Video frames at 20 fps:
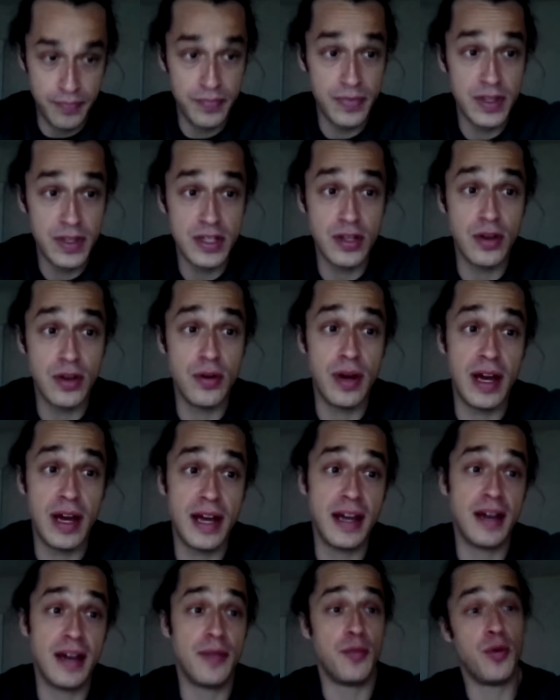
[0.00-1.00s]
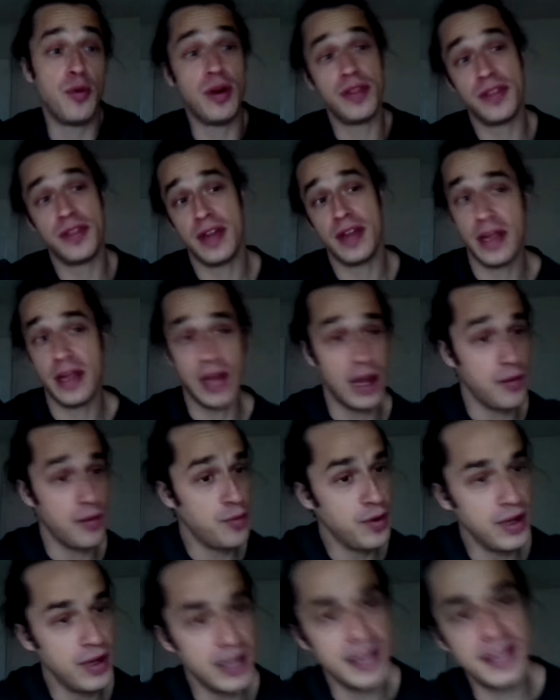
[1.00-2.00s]
So I, one, th- I, I
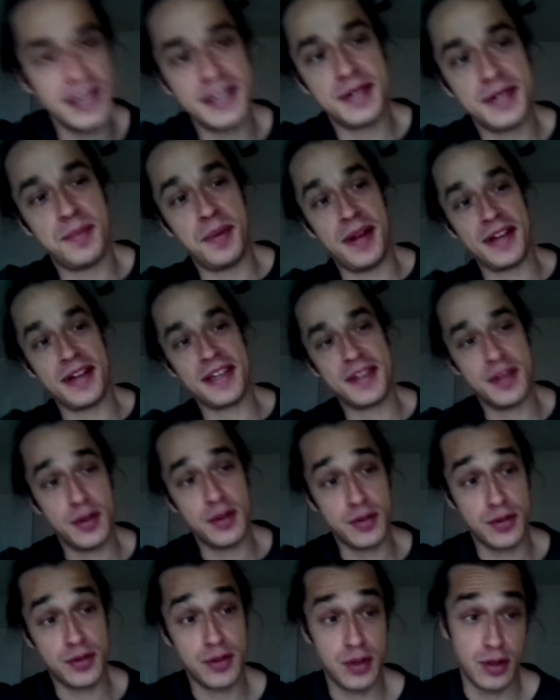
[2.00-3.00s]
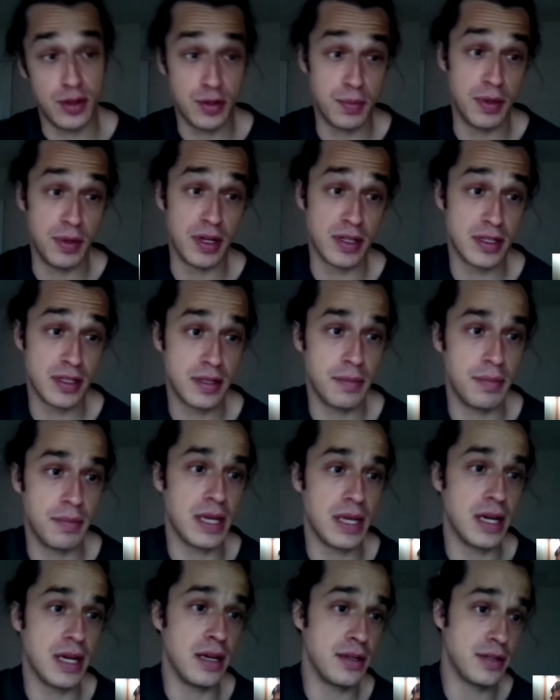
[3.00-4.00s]
really need to plug in those those books
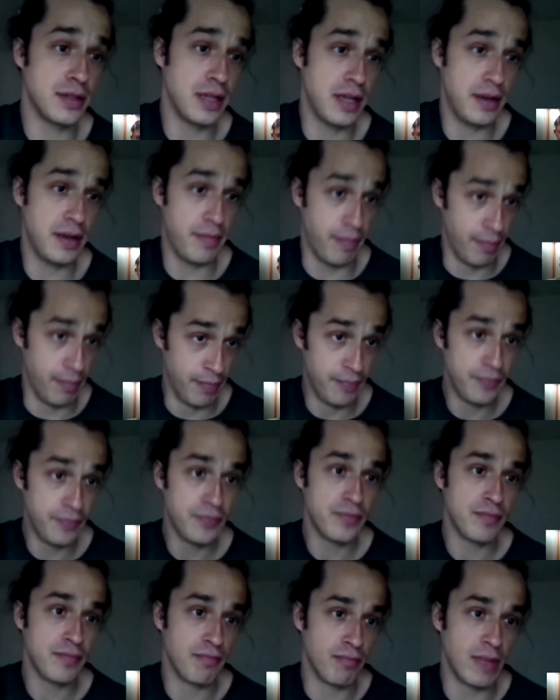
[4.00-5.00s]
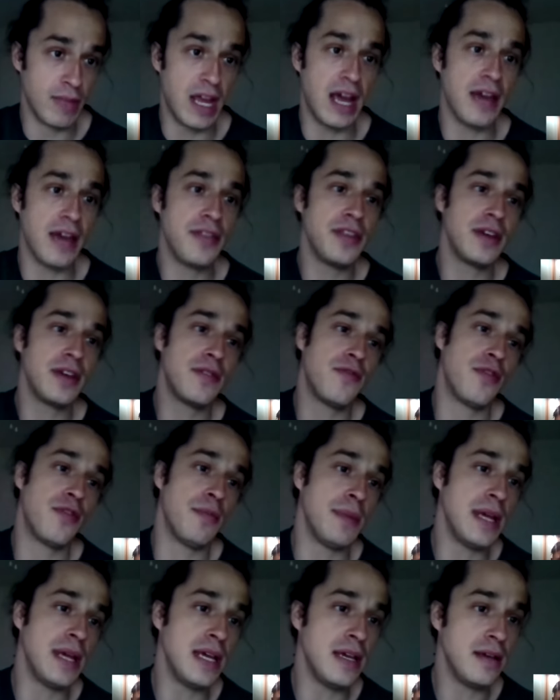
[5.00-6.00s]
because um, I think for
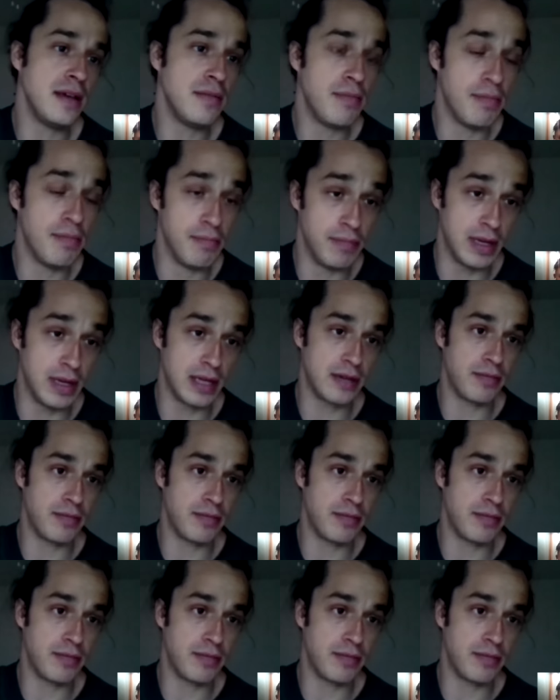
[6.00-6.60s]
me, like